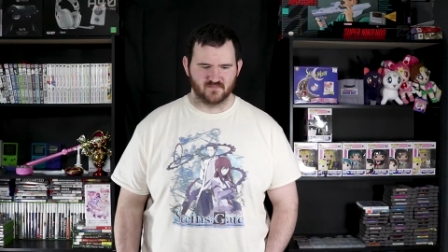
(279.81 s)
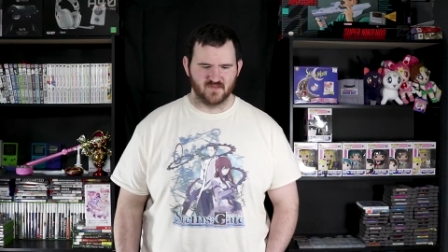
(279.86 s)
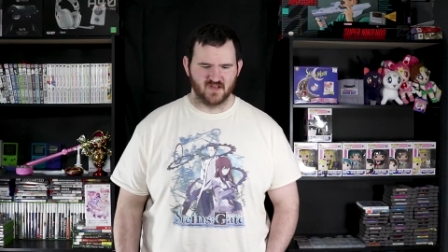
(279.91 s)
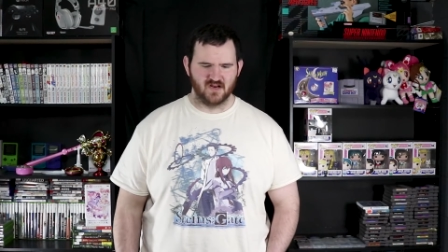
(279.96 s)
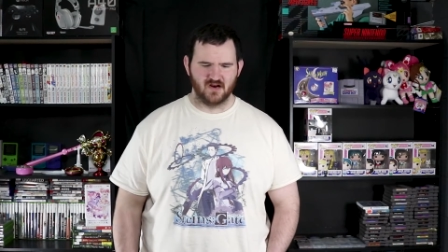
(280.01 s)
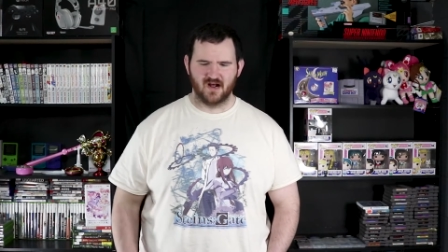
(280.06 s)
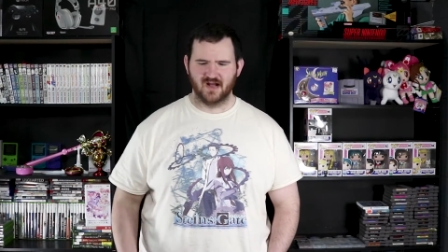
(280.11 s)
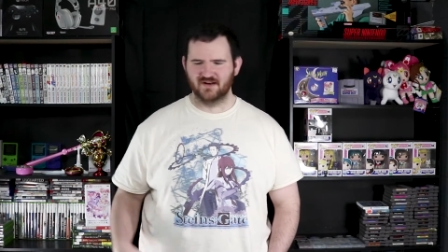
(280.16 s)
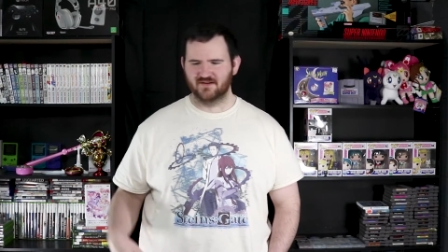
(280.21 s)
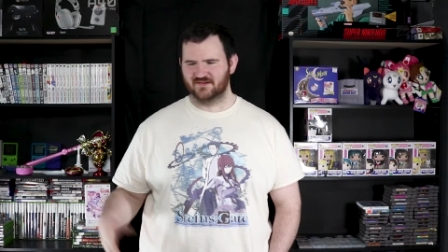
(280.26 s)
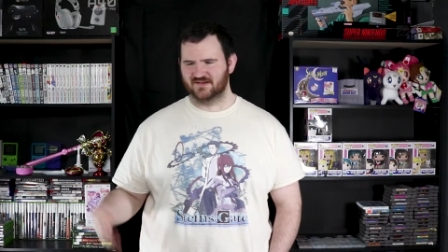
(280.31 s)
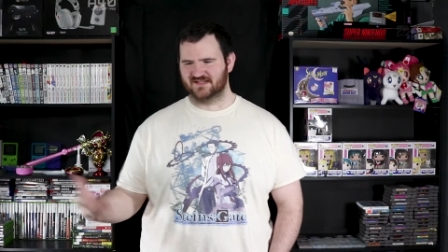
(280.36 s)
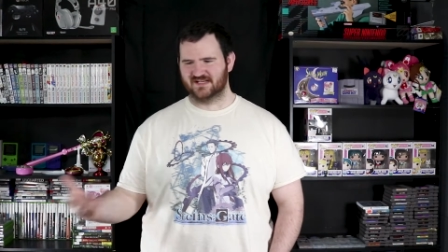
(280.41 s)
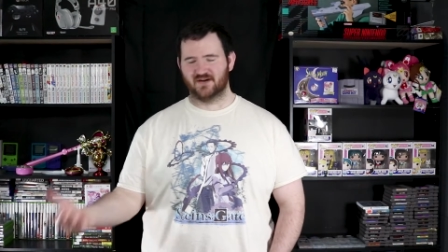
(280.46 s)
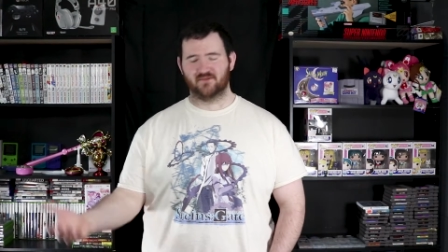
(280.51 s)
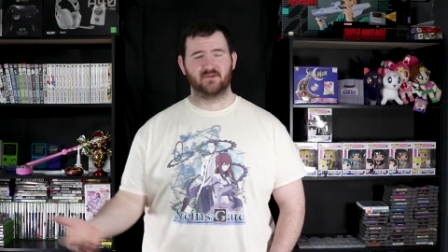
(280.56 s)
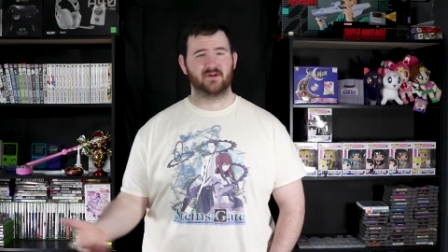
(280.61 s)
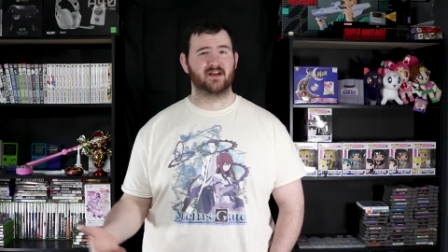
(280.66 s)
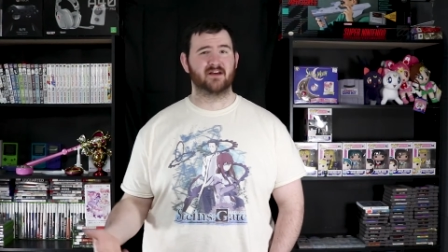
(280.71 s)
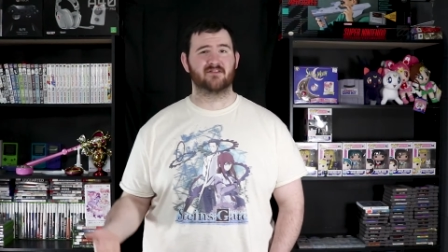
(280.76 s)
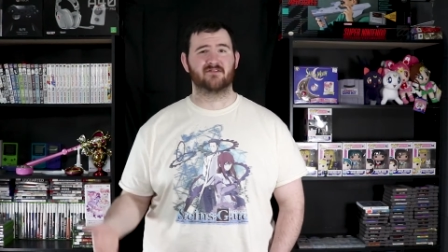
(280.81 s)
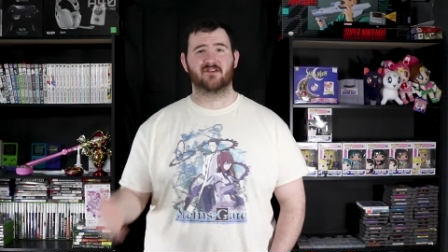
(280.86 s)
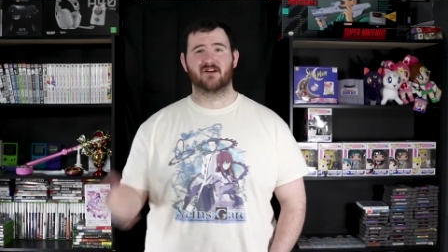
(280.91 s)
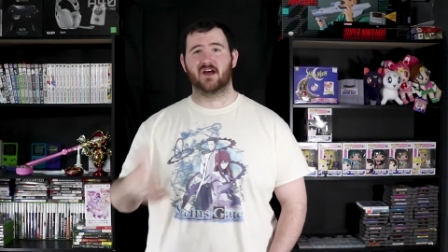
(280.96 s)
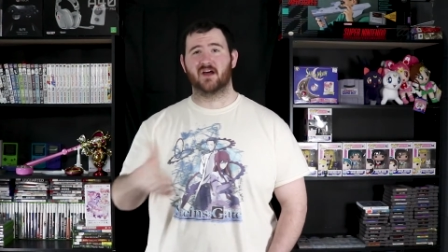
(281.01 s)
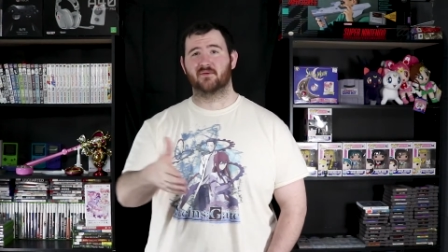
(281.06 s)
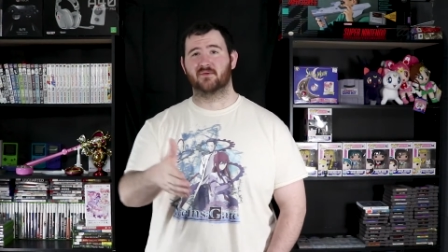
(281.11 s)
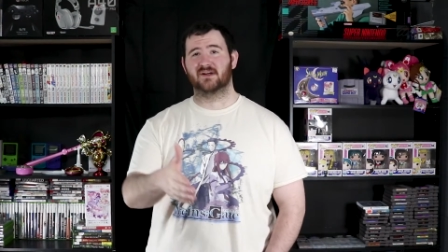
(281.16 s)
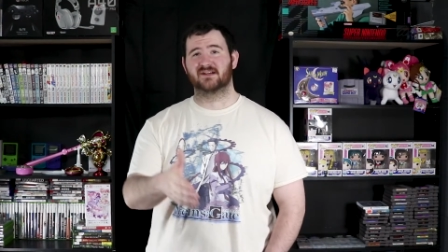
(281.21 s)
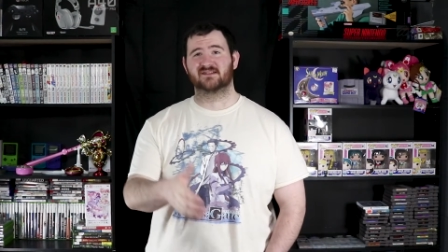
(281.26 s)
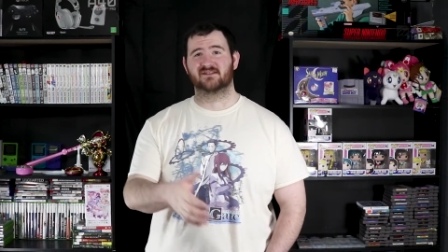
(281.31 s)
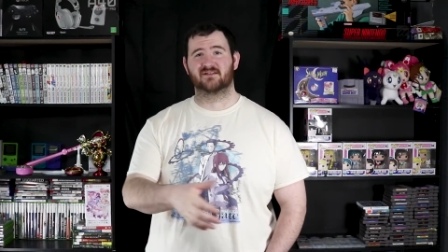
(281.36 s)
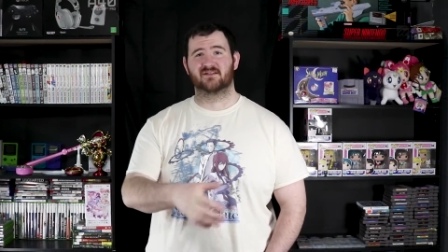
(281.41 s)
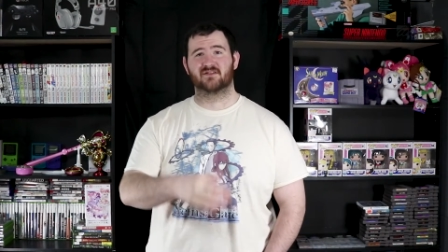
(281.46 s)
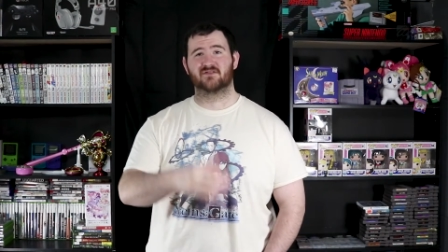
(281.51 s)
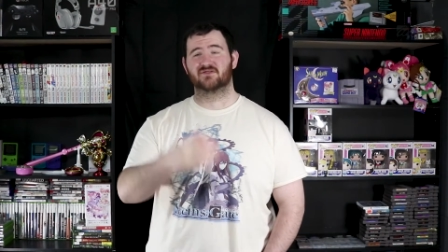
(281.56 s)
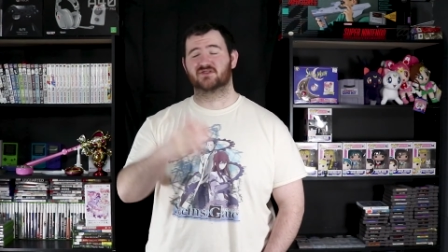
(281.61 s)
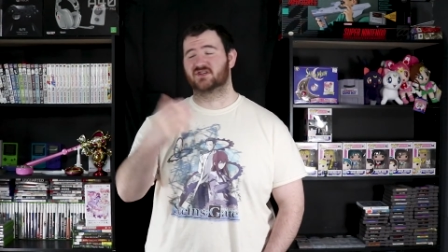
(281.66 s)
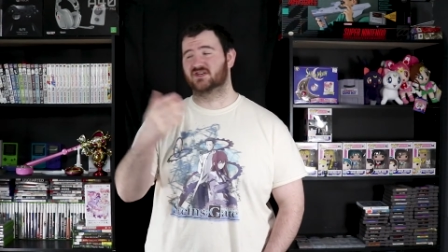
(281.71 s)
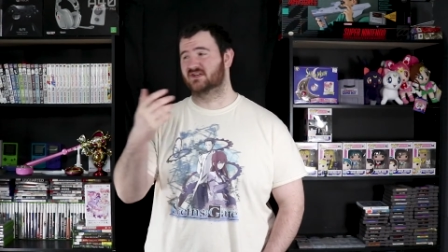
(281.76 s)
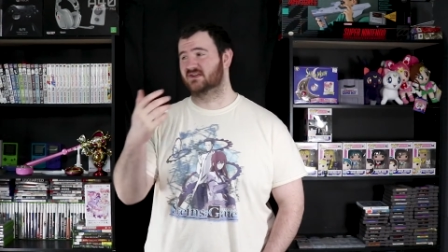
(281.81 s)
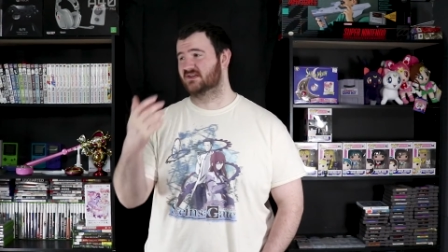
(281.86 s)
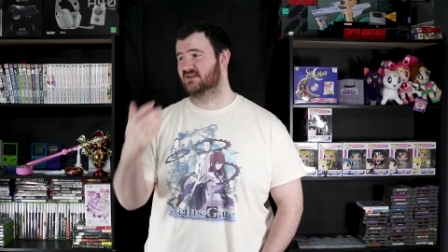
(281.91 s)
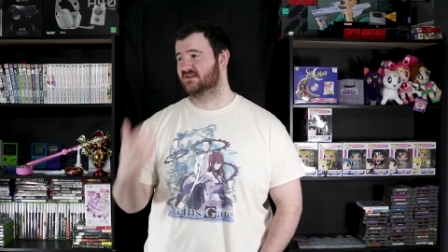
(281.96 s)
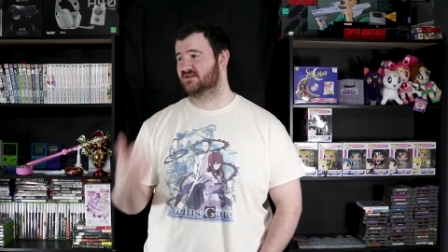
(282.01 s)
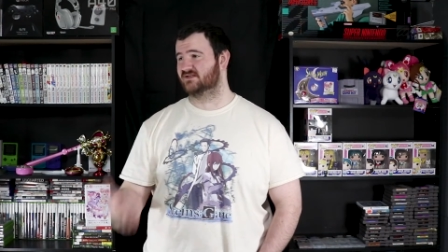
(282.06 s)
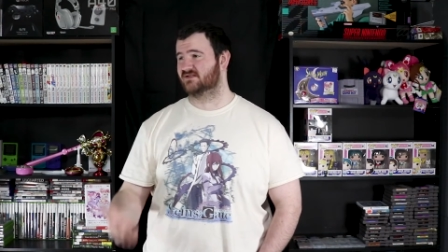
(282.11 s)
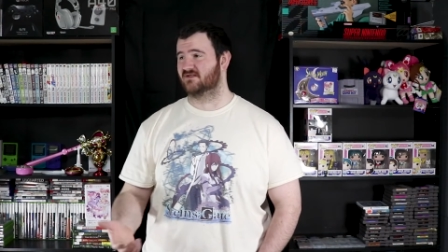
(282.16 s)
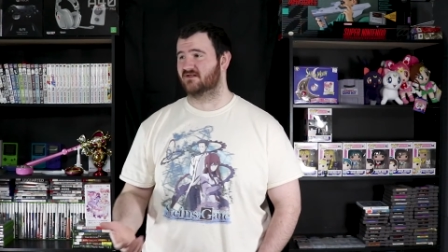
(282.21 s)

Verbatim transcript: you know, I do this every year. They're not resolutions.